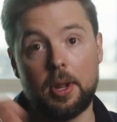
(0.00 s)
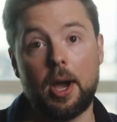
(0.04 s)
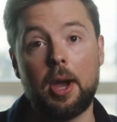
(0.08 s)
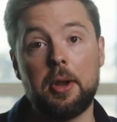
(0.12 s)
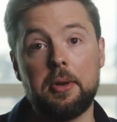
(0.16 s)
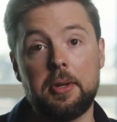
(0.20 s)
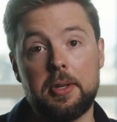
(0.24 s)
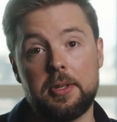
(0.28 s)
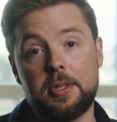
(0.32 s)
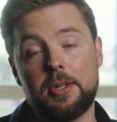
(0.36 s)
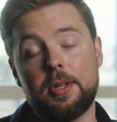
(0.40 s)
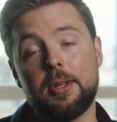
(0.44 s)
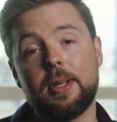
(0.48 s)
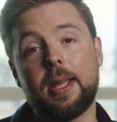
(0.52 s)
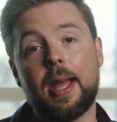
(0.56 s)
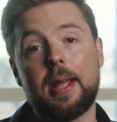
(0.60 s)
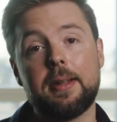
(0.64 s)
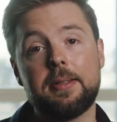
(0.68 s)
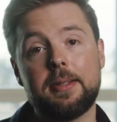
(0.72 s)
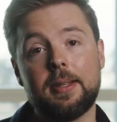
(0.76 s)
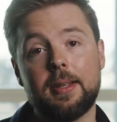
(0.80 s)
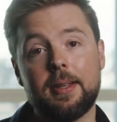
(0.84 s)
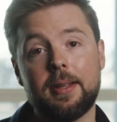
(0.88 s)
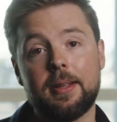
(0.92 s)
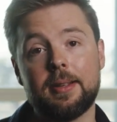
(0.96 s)
Not only do you
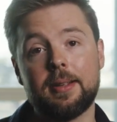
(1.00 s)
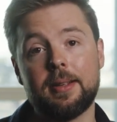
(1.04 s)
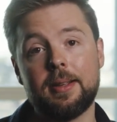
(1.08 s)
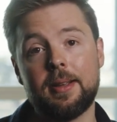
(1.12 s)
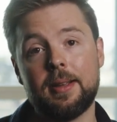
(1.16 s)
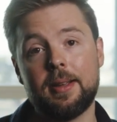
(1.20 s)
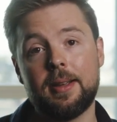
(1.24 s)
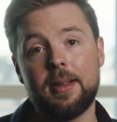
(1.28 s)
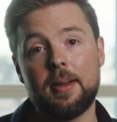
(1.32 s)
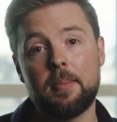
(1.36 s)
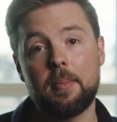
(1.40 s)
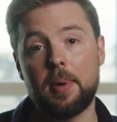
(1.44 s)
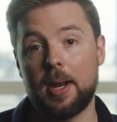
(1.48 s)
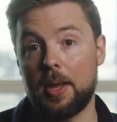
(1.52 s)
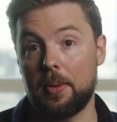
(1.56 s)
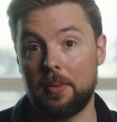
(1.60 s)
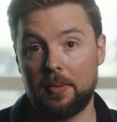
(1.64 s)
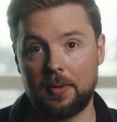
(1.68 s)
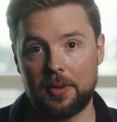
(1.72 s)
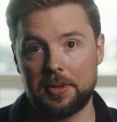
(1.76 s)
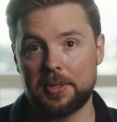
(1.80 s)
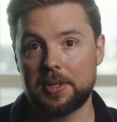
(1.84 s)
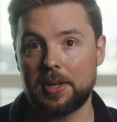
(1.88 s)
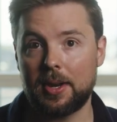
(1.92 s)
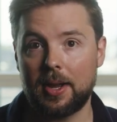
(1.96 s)
get to play
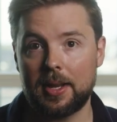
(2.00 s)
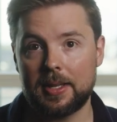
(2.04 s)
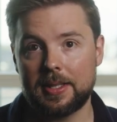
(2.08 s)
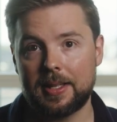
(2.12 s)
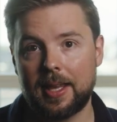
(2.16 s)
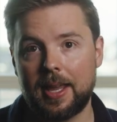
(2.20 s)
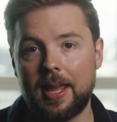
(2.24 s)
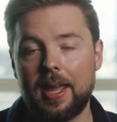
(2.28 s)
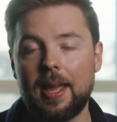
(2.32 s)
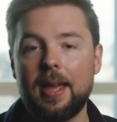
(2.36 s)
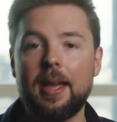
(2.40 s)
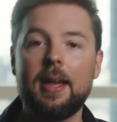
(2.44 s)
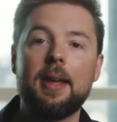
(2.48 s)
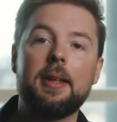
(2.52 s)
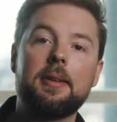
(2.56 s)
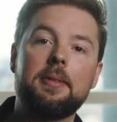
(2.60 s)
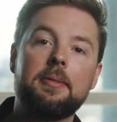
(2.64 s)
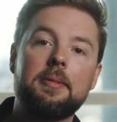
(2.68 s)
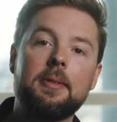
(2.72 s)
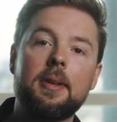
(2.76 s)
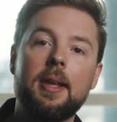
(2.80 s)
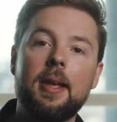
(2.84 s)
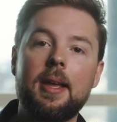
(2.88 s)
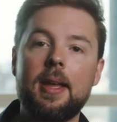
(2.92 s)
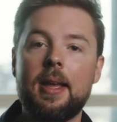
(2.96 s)
with lots of nice kit
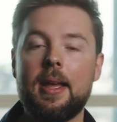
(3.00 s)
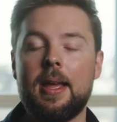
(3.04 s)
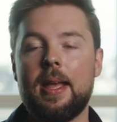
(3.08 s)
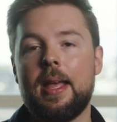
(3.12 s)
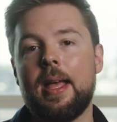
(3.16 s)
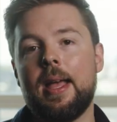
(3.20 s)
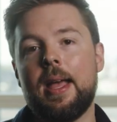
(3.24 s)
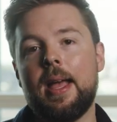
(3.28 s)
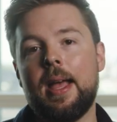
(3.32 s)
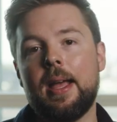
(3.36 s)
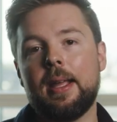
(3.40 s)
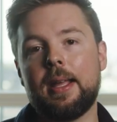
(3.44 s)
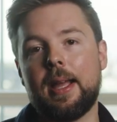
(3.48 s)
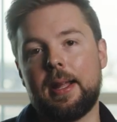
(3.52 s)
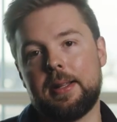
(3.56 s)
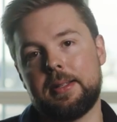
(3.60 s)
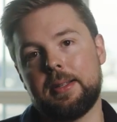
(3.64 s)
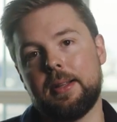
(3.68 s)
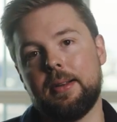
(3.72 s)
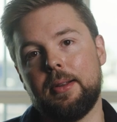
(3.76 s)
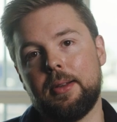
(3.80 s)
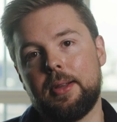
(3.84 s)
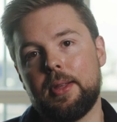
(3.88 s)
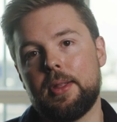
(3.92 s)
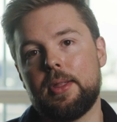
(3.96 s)
and get
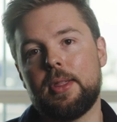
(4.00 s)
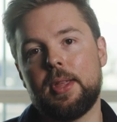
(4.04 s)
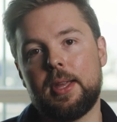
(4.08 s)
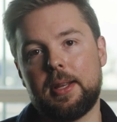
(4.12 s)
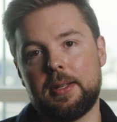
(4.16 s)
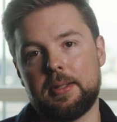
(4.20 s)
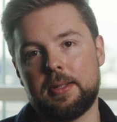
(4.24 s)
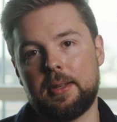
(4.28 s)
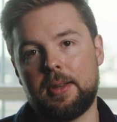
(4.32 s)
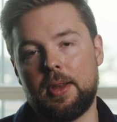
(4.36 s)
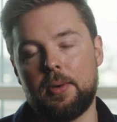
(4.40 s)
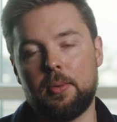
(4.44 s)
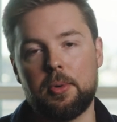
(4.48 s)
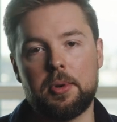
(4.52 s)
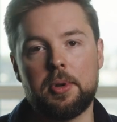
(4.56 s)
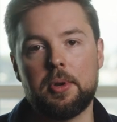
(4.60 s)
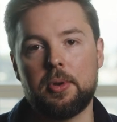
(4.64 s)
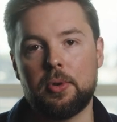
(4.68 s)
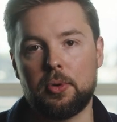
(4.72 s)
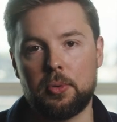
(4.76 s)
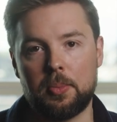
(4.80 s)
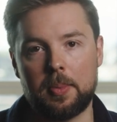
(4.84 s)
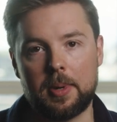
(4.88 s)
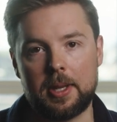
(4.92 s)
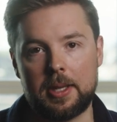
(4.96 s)
to look at things that you wouldn't
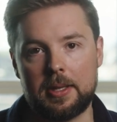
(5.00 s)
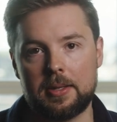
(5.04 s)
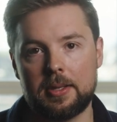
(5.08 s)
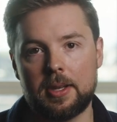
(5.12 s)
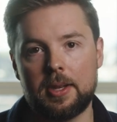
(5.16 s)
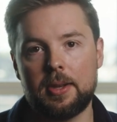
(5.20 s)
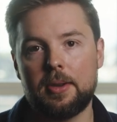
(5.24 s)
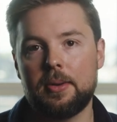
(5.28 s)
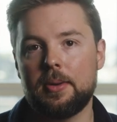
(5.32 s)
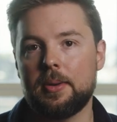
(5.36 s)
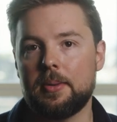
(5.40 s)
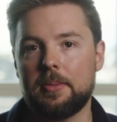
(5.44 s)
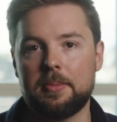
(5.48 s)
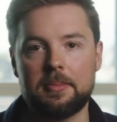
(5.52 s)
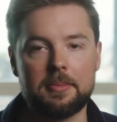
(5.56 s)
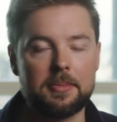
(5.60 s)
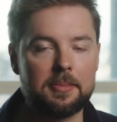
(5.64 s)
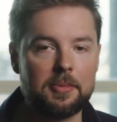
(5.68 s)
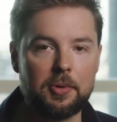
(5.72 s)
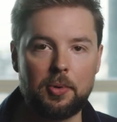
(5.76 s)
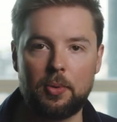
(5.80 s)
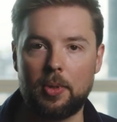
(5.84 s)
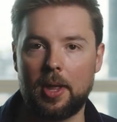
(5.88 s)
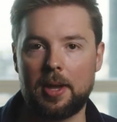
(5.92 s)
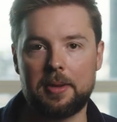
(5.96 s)
normally do and
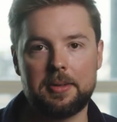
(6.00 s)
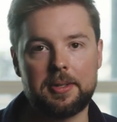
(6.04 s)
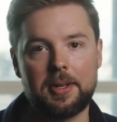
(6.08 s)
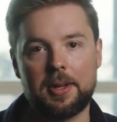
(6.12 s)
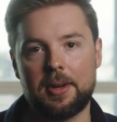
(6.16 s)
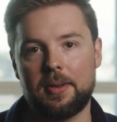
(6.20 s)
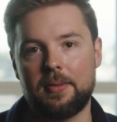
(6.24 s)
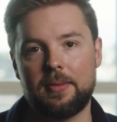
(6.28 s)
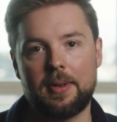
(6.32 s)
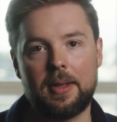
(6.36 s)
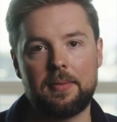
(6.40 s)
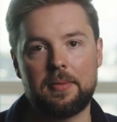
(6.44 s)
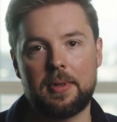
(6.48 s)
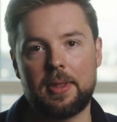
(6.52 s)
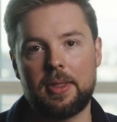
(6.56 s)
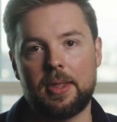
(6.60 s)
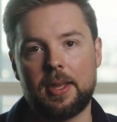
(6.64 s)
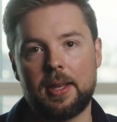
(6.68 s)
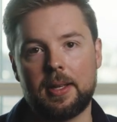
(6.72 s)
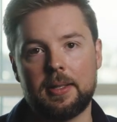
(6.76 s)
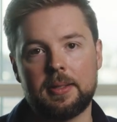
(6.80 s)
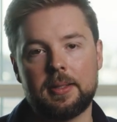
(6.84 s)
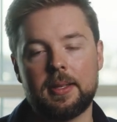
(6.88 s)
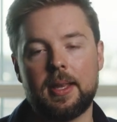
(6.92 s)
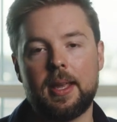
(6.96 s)
all those kind of lovely
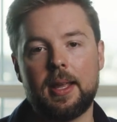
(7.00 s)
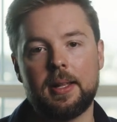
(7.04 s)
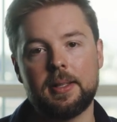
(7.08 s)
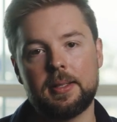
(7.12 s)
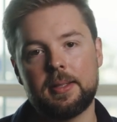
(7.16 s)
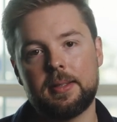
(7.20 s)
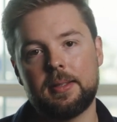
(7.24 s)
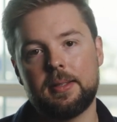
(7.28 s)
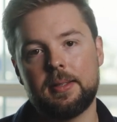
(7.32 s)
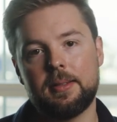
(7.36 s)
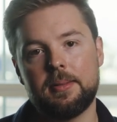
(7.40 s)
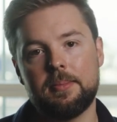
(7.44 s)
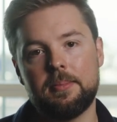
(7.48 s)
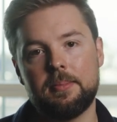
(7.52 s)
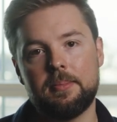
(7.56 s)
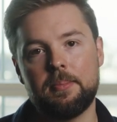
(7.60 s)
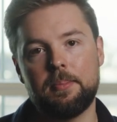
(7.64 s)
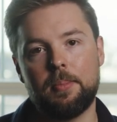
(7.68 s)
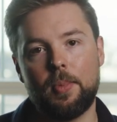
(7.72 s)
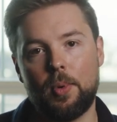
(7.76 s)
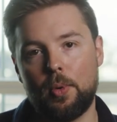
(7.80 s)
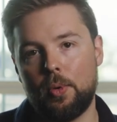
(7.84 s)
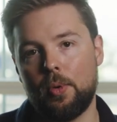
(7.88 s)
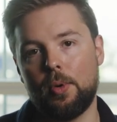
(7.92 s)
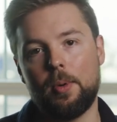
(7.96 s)
things, it's
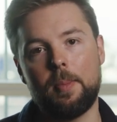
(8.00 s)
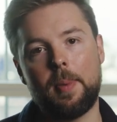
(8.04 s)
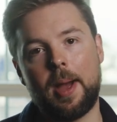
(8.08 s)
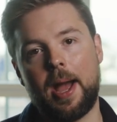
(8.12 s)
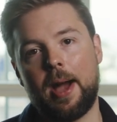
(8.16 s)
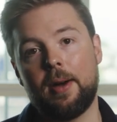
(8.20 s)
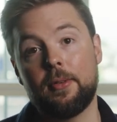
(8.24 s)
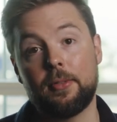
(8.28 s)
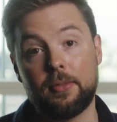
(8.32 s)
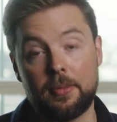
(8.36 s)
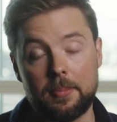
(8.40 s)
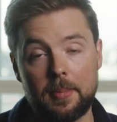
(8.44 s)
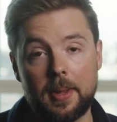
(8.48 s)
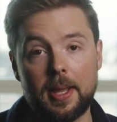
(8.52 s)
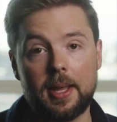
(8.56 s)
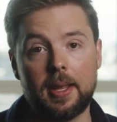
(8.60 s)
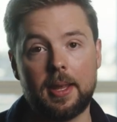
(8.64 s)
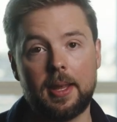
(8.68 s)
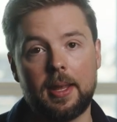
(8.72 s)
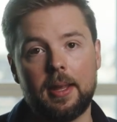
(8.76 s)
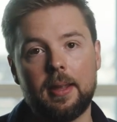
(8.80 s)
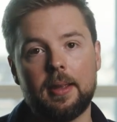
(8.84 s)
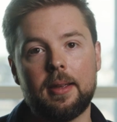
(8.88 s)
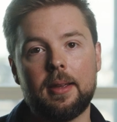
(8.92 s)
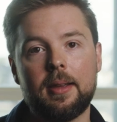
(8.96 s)
more about for
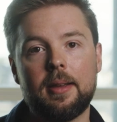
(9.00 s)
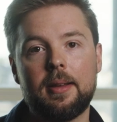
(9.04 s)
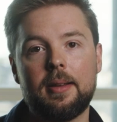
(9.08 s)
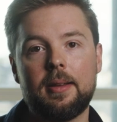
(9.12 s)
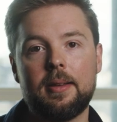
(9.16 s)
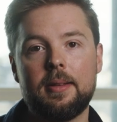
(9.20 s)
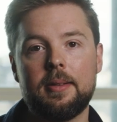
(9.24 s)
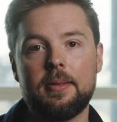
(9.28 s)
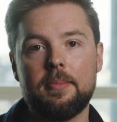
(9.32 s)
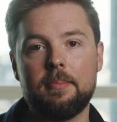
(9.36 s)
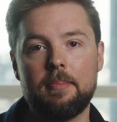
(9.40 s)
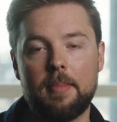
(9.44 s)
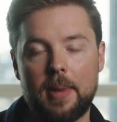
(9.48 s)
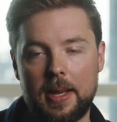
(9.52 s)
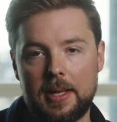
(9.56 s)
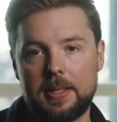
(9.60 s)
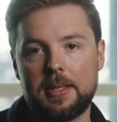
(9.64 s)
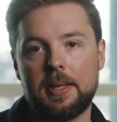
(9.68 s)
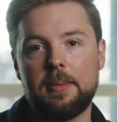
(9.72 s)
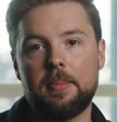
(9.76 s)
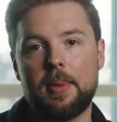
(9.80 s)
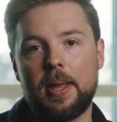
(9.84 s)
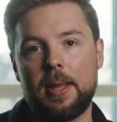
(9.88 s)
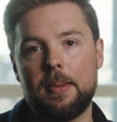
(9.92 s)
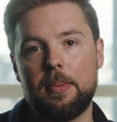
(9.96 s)
me
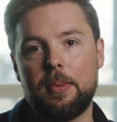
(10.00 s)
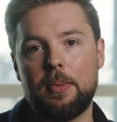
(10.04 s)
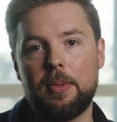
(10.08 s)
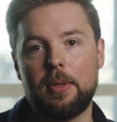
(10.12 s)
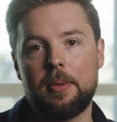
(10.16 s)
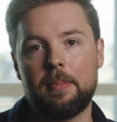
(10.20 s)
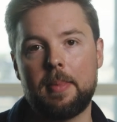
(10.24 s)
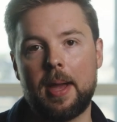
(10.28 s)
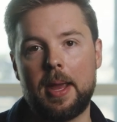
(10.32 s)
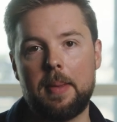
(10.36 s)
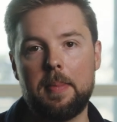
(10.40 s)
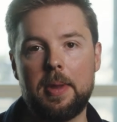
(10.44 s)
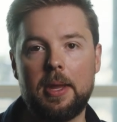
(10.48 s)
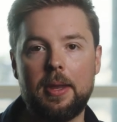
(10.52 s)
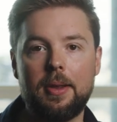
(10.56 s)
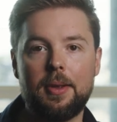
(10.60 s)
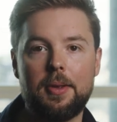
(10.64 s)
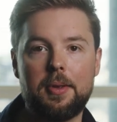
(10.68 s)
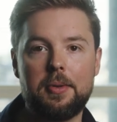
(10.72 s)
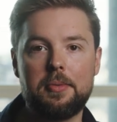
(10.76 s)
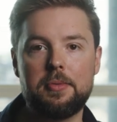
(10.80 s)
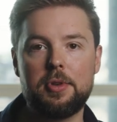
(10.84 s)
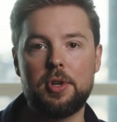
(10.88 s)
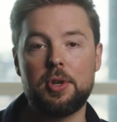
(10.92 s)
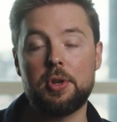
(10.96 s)
meeting people that maybe
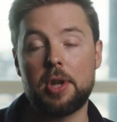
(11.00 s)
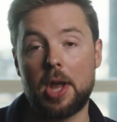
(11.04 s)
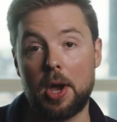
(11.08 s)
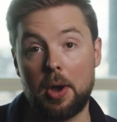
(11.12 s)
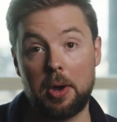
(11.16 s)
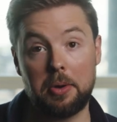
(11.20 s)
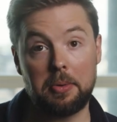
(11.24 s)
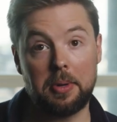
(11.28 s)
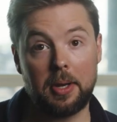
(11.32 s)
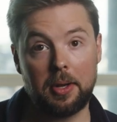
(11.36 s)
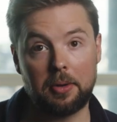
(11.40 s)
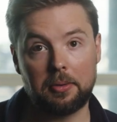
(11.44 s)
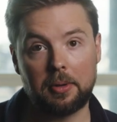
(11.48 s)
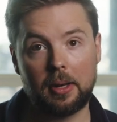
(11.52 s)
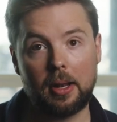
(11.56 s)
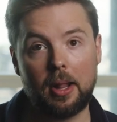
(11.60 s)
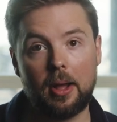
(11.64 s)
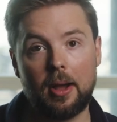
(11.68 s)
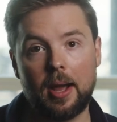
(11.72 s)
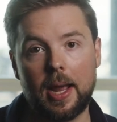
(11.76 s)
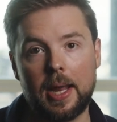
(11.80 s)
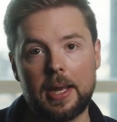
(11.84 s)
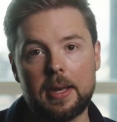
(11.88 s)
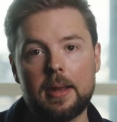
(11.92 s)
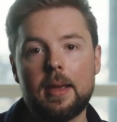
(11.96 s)
you you know only
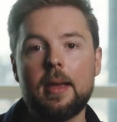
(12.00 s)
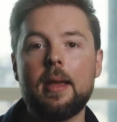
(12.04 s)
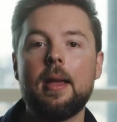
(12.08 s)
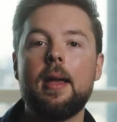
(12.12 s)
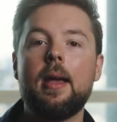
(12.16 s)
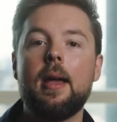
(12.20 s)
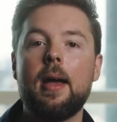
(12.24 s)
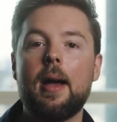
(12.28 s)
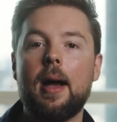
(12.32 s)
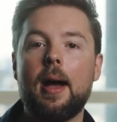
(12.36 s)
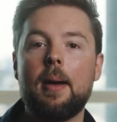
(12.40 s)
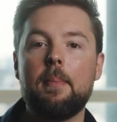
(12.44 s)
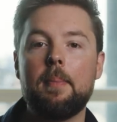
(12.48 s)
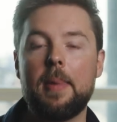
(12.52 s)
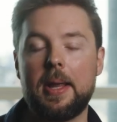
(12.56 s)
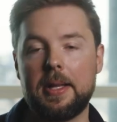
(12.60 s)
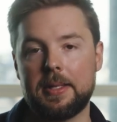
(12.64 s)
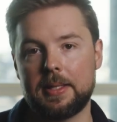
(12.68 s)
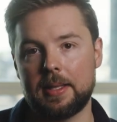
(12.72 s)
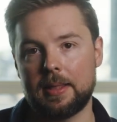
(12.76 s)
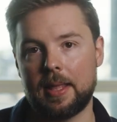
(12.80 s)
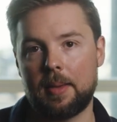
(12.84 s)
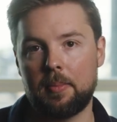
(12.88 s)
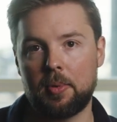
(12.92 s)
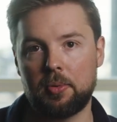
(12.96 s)
online,
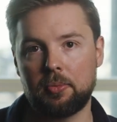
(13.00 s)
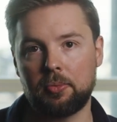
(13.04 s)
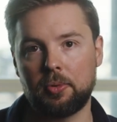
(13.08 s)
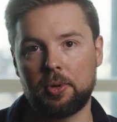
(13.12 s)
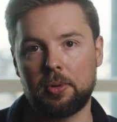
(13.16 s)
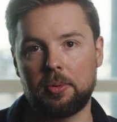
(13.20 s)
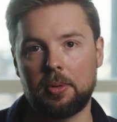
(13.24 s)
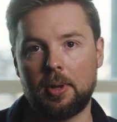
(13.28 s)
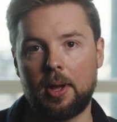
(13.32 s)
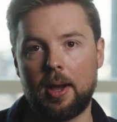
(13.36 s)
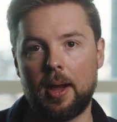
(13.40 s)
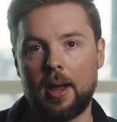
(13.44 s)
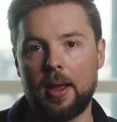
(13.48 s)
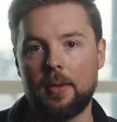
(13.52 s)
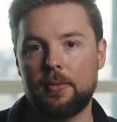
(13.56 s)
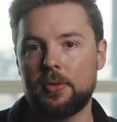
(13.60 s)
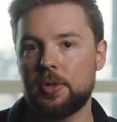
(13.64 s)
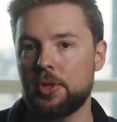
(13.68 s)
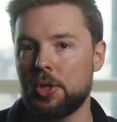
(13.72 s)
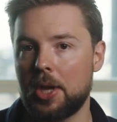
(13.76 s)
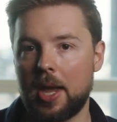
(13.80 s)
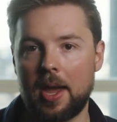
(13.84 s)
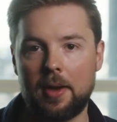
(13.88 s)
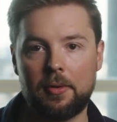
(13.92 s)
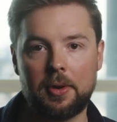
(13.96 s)
meeting them in real life,
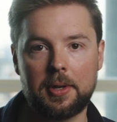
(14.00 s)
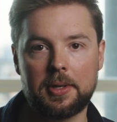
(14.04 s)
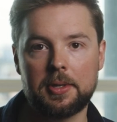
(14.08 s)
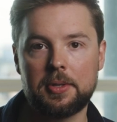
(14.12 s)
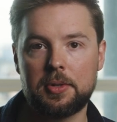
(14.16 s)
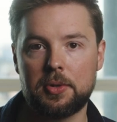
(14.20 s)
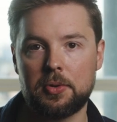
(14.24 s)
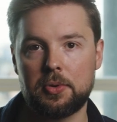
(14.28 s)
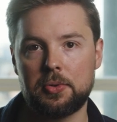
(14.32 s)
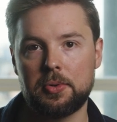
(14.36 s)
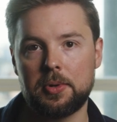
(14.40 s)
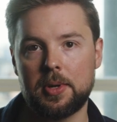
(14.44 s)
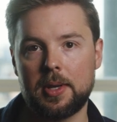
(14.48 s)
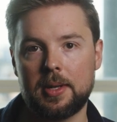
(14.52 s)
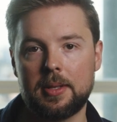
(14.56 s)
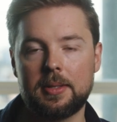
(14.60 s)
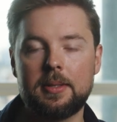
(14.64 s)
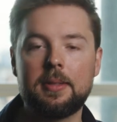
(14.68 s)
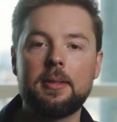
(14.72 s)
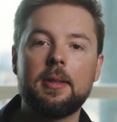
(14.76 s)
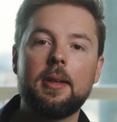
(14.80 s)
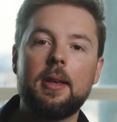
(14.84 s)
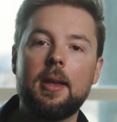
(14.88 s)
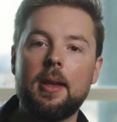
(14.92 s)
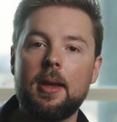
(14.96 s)
sharing
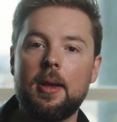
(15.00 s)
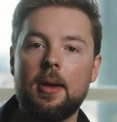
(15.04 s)
stories,